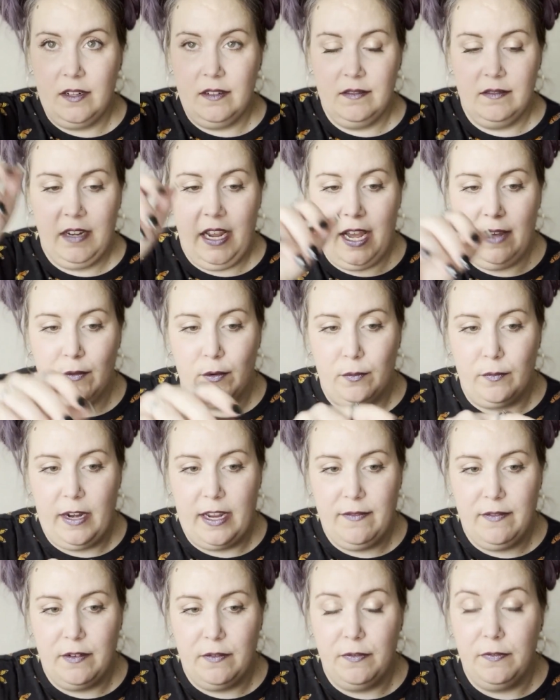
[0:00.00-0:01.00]
have a
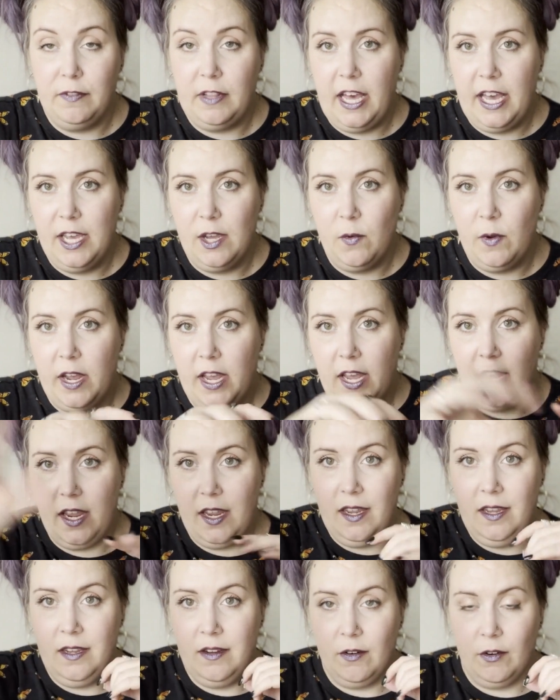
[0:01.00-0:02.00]
raven fly
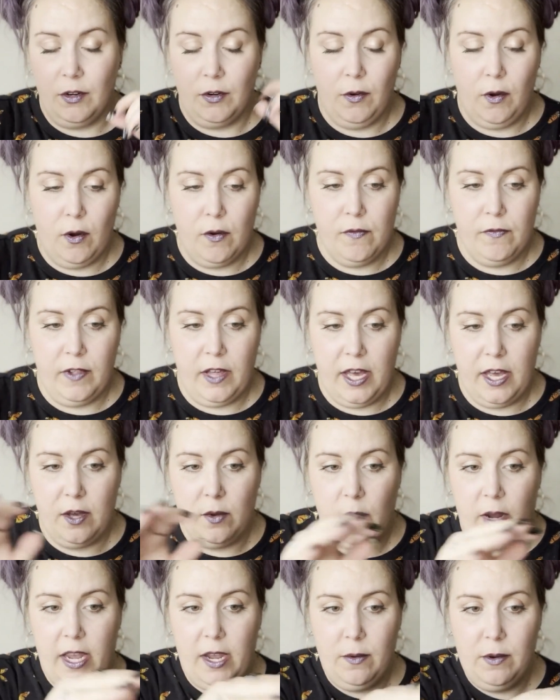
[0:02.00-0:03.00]
away or crow fly
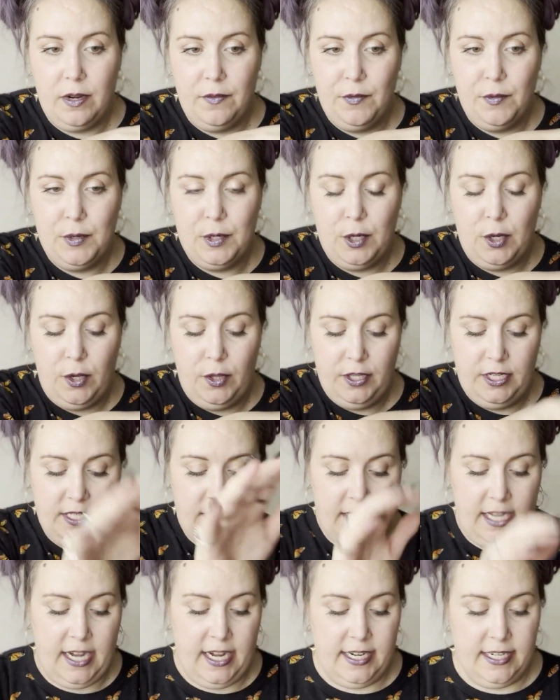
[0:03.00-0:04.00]
away, whatever you want to call these
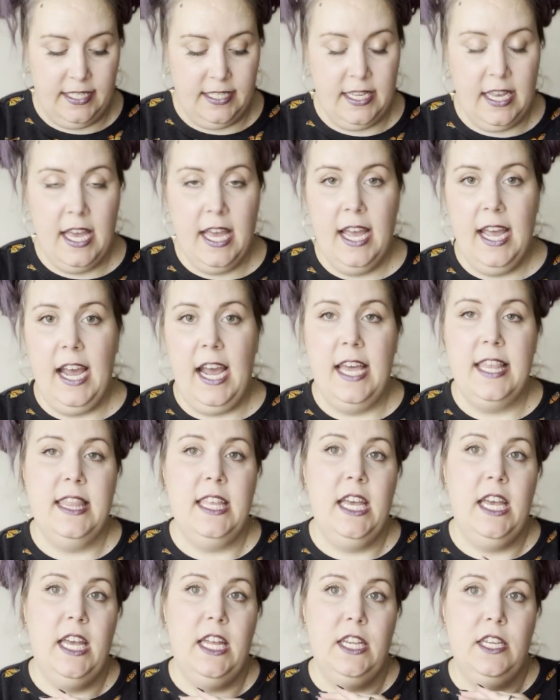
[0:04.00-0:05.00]
guys, and
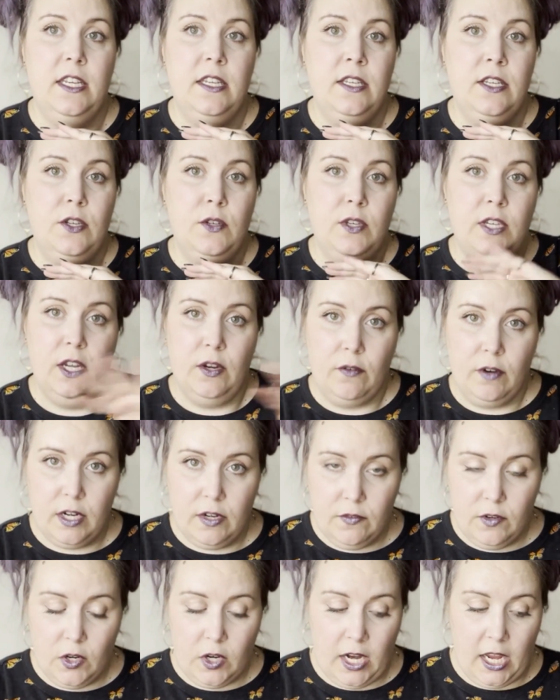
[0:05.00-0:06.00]
then you can get rid of
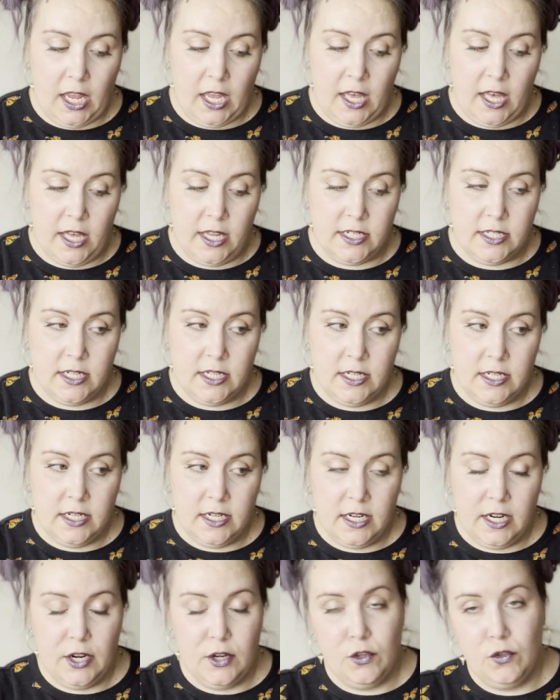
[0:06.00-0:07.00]
your hand,
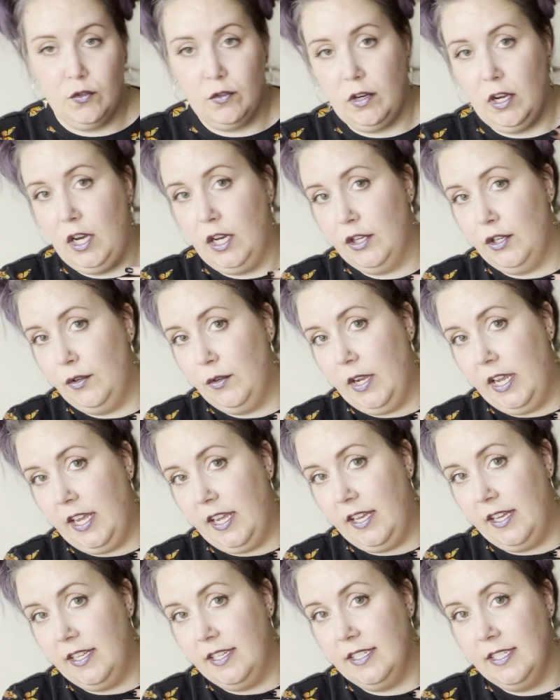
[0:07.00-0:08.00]
draw a new
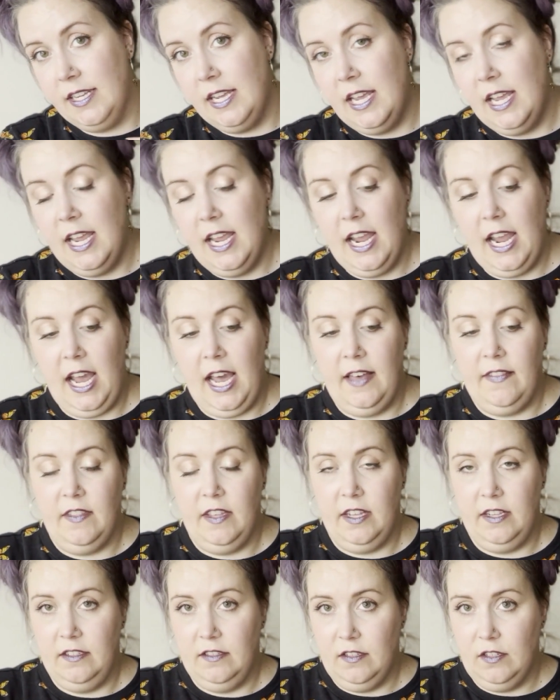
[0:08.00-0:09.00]
hand, and
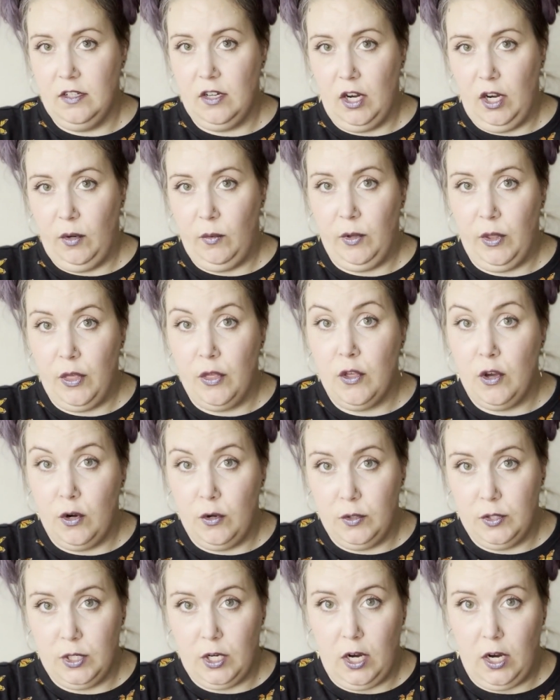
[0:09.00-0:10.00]
then start with
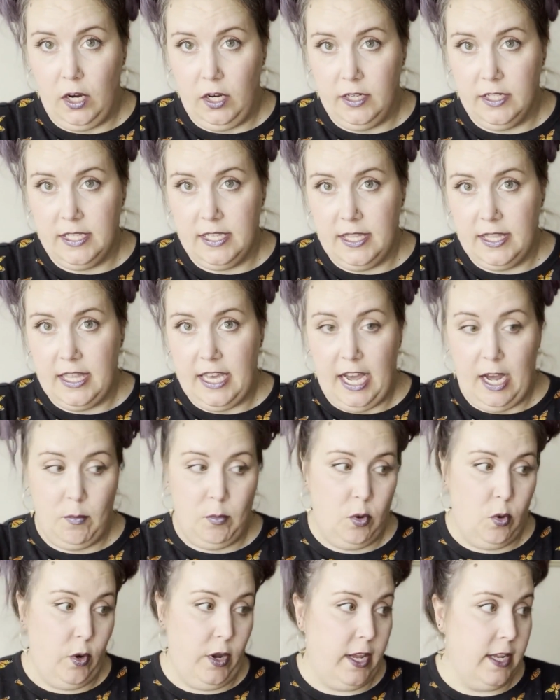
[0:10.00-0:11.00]
those cards at that
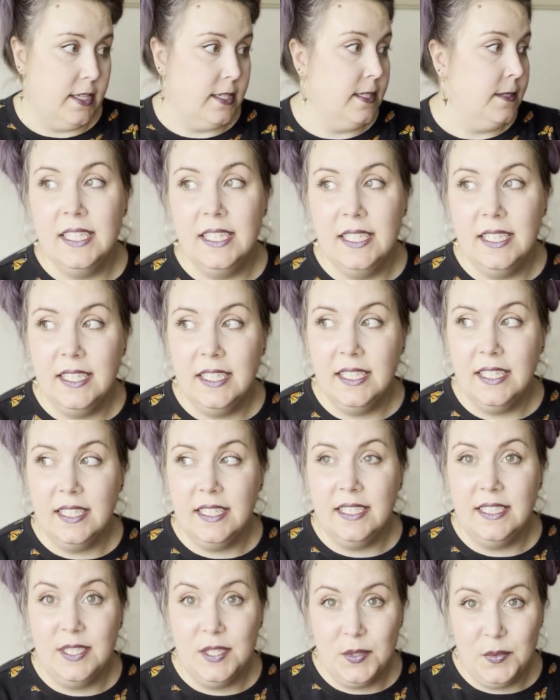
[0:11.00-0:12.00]
point.
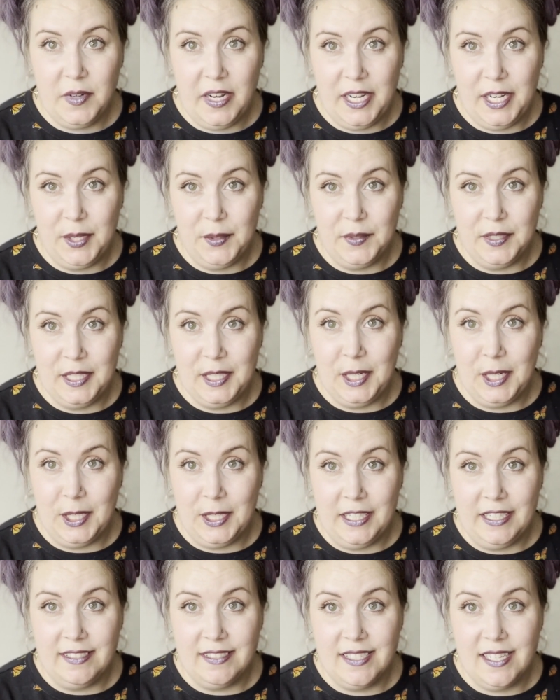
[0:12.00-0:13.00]
It is raining really hard
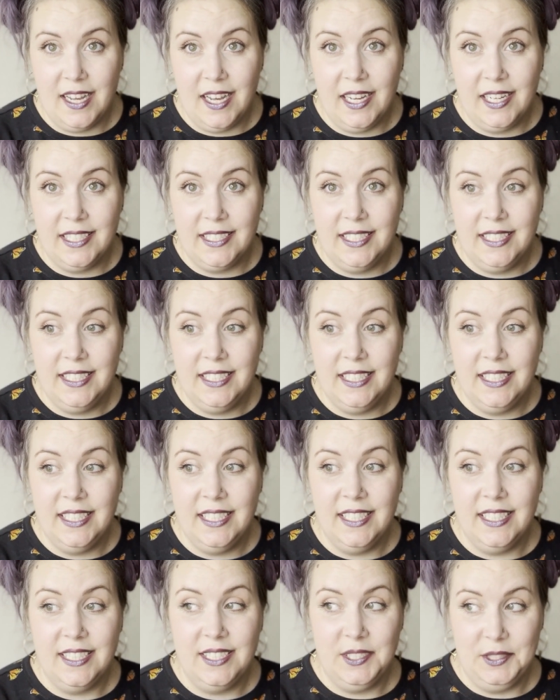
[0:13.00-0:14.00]
outside.
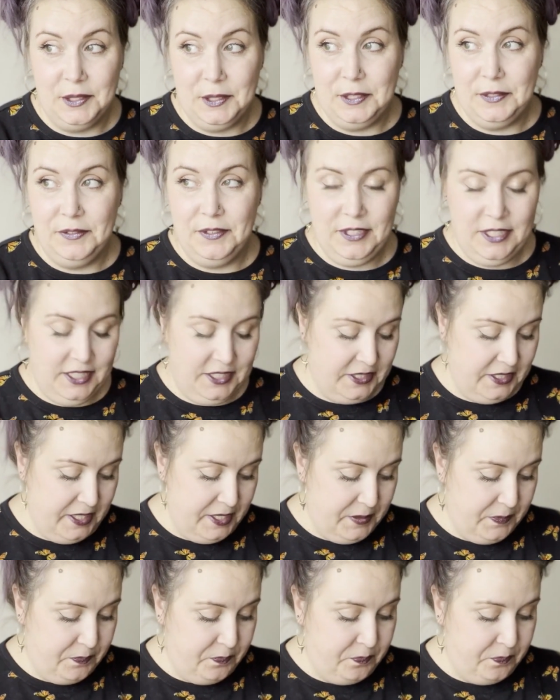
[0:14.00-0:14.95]
Don't know if you can hear it.